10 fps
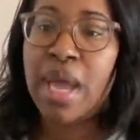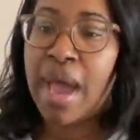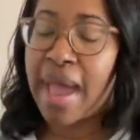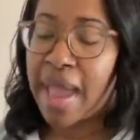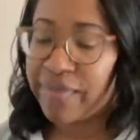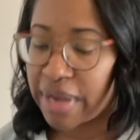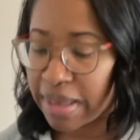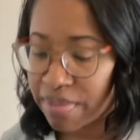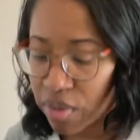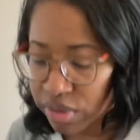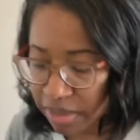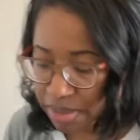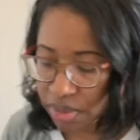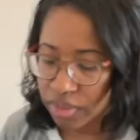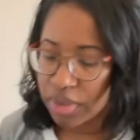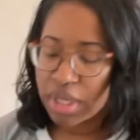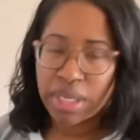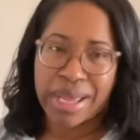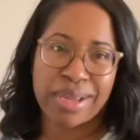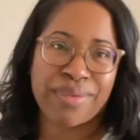I have like multiple
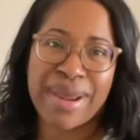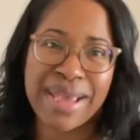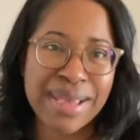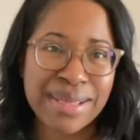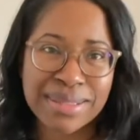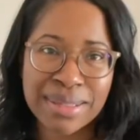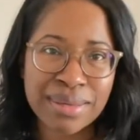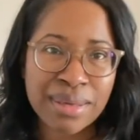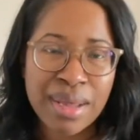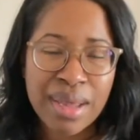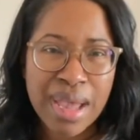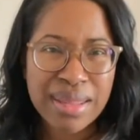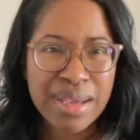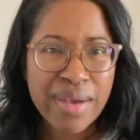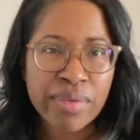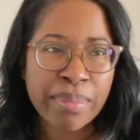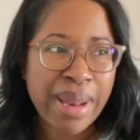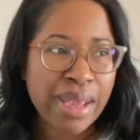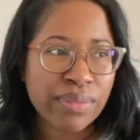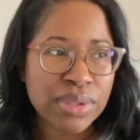like grays and I think I have a
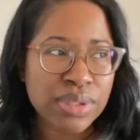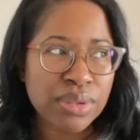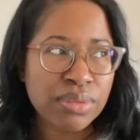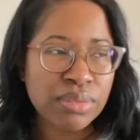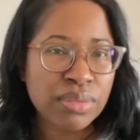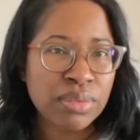black one too.